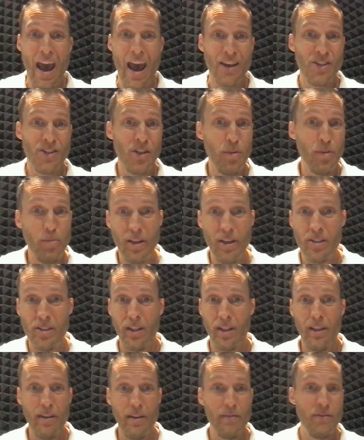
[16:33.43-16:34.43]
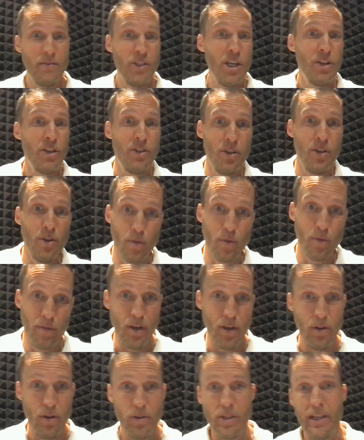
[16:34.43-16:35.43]
Ask Sumolings to leave G2
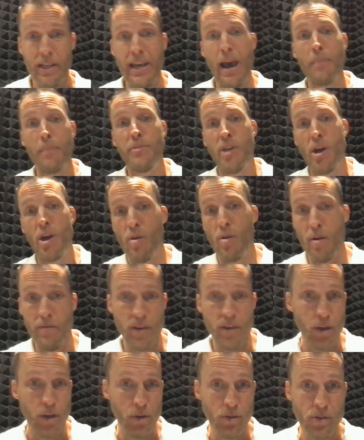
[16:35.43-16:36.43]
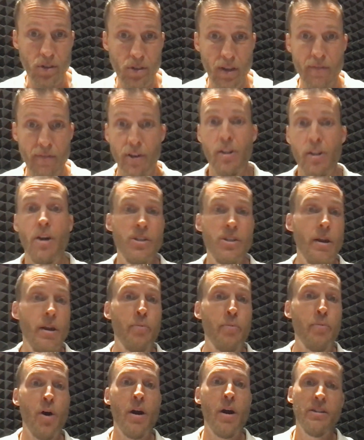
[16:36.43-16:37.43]
reviews and Capterra reviews. If you're
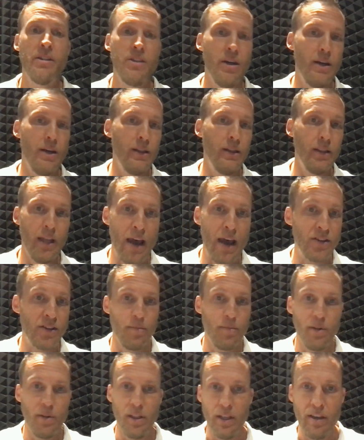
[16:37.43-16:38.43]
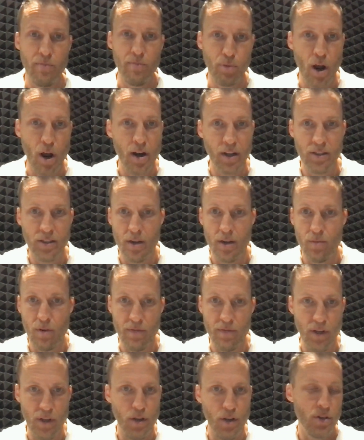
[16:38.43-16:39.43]
launching on Product Hunt, ask them to leave Product
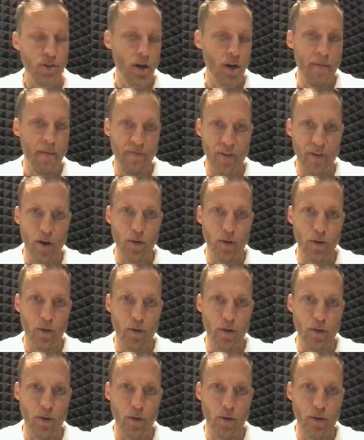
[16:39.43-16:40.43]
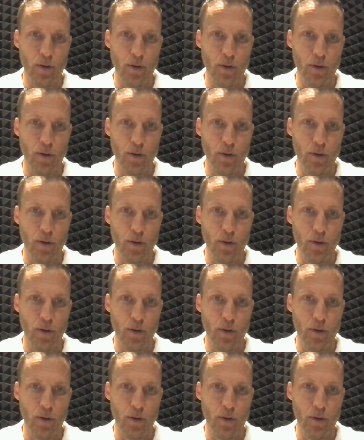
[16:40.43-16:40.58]
Hunt reviews or upvotes.